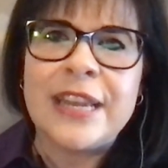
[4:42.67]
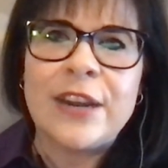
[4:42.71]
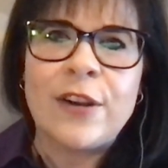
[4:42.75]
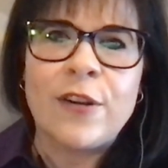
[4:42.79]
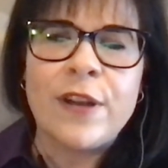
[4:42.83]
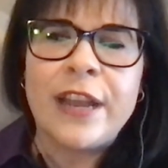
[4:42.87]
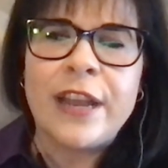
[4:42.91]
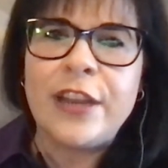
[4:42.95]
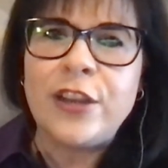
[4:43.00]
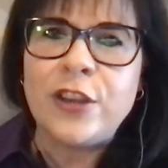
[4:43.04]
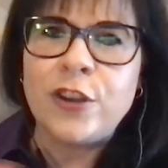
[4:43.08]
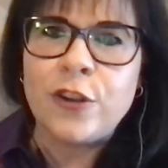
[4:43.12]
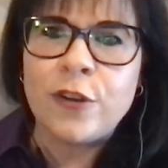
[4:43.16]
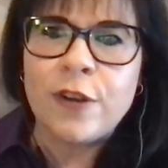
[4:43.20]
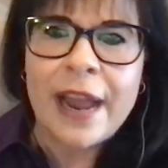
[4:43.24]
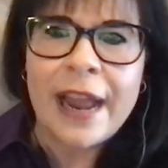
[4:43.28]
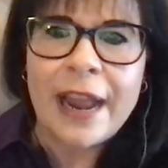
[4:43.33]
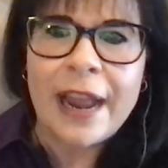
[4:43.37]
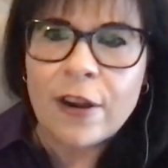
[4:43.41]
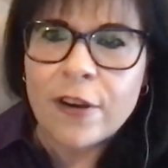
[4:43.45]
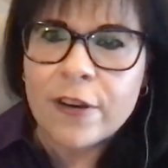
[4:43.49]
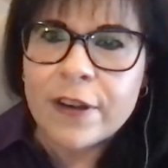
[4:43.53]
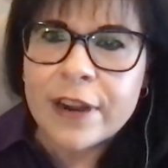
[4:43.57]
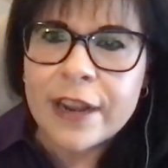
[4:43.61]
are in your
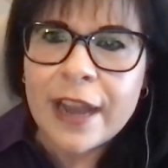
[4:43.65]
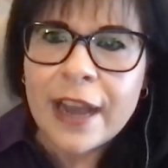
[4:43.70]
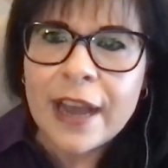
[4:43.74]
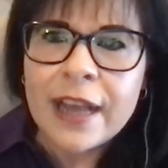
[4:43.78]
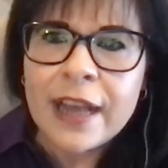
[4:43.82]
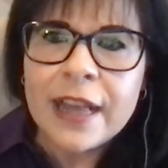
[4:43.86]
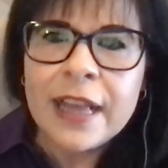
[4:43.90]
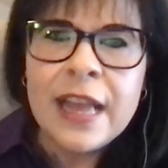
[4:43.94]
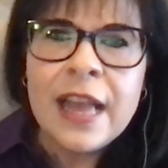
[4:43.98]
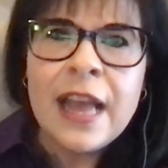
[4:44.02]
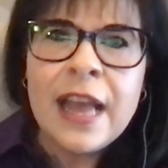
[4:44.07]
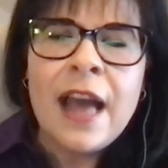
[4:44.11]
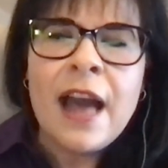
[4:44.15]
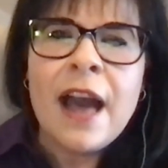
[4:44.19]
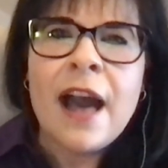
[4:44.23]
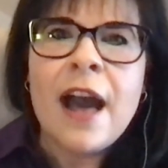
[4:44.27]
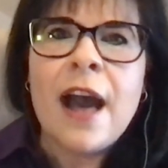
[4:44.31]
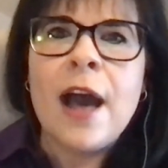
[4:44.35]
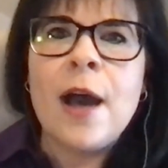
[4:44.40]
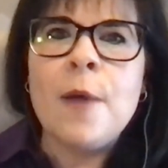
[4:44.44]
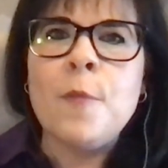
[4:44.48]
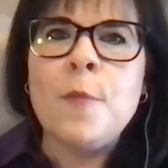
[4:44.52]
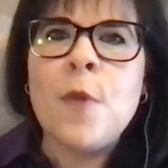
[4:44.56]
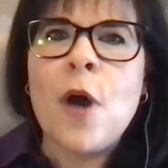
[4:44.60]
area
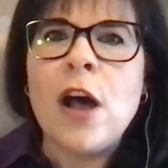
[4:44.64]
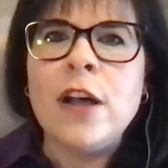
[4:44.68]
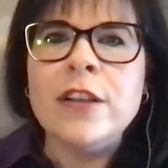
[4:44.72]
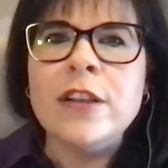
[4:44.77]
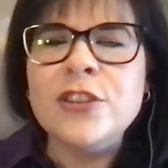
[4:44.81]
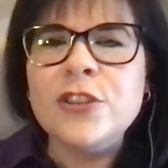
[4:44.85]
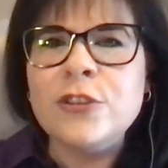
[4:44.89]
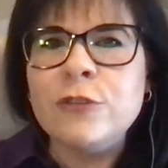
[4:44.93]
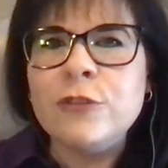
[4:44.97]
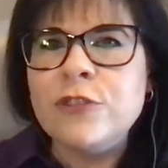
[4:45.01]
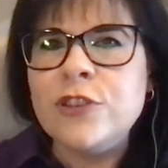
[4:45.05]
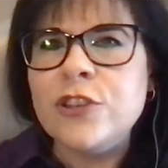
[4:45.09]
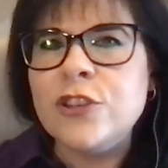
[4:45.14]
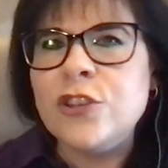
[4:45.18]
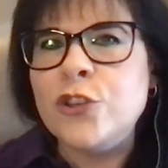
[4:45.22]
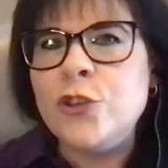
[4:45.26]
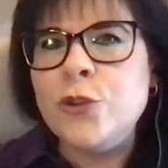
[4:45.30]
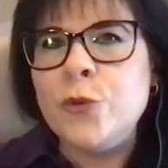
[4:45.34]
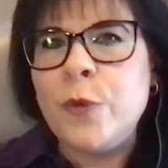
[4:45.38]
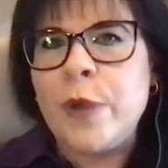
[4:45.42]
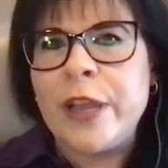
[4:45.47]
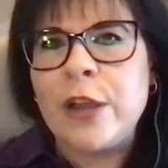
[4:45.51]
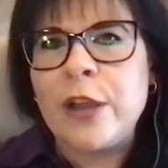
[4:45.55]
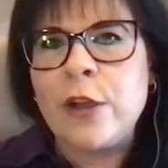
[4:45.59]
um, also just
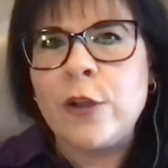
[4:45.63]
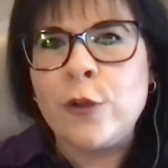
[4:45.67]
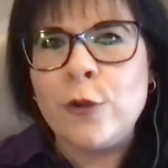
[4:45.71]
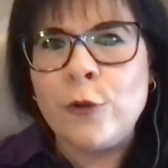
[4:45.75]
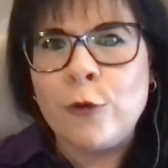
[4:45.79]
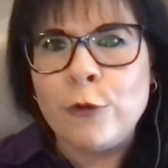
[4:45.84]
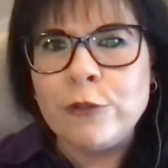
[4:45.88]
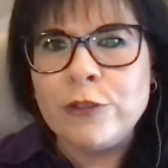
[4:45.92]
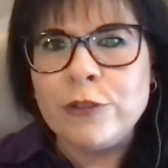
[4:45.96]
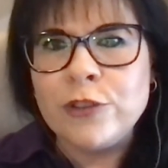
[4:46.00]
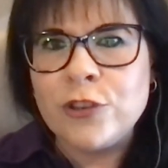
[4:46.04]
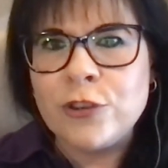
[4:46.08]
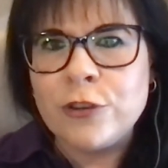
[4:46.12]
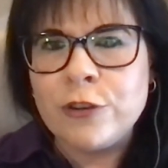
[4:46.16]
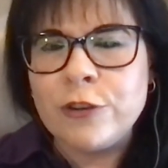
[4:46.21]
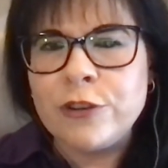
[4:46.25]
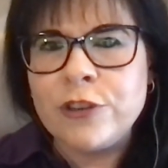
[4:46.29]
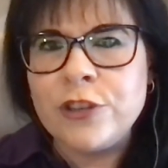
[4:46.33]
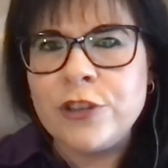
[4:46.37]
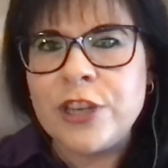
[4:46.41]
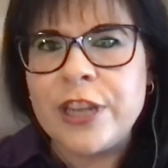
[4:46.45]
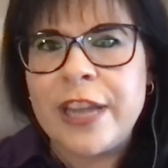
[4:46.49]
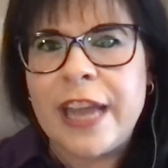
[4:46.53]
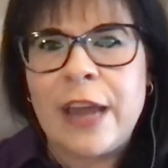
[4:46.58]
doing a google
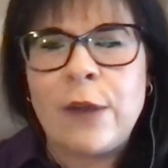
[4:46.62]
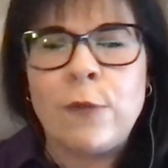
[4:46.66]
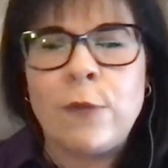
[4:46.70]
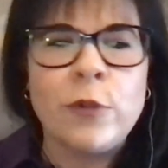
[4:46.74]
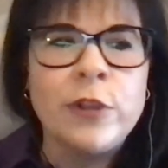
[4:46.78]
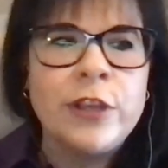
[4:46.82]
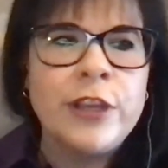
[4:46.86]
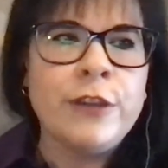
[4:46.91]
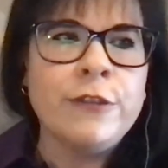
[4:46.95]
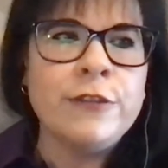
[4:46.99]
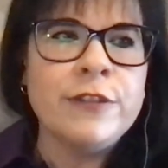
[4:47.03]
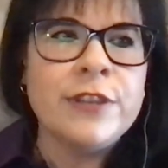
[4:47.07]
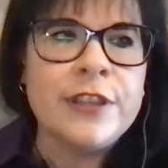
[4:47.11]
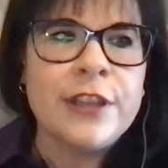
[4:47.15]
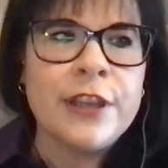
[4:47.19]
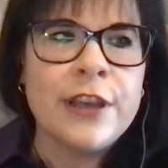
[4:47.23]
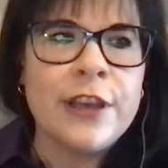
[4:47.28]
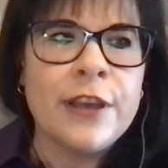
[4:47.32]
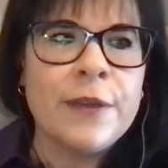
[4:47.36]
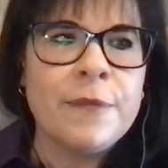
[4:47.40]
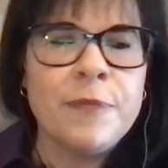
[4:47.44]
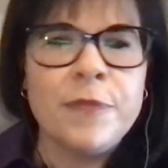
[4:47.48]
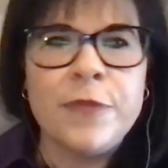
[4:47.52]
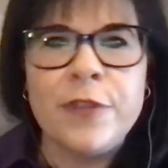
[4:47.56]
search again we'll use
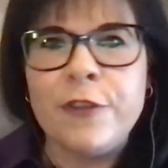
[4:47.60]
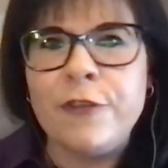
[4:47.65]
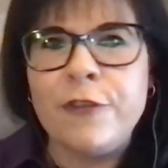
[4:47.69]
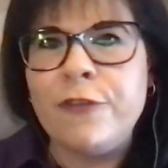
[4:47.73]
the the